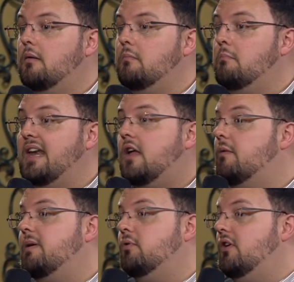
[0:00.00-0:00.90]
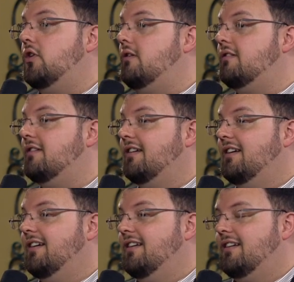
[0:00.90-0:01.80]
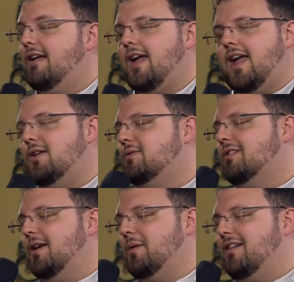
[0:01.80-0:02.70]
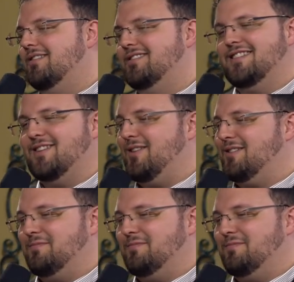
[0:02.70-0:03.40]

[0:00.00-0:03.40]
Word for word: many other people couldn't. Yeah. angels all around us. That's awesome.